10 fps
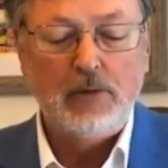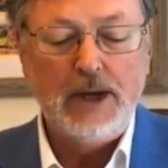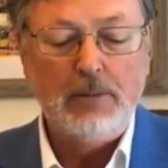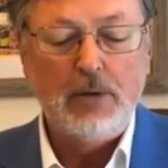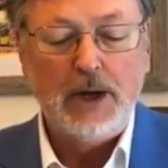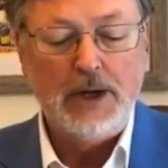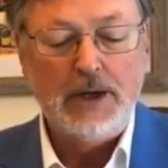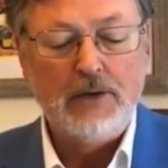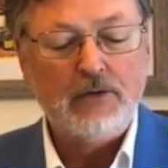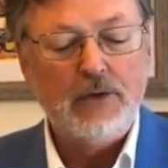of Labor and
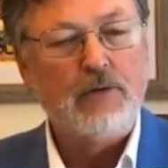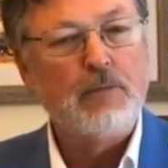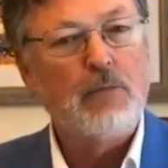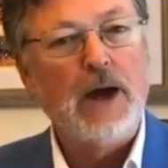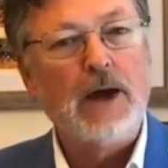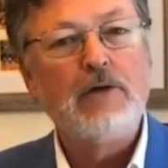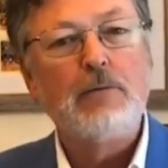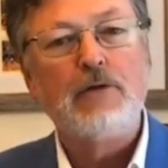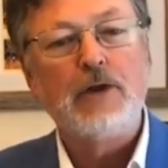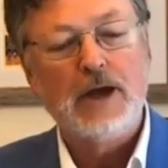Industry is proud
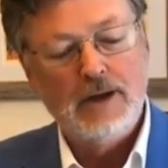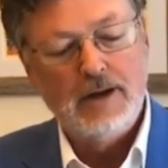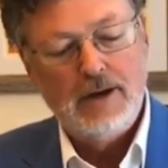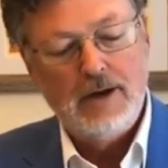to present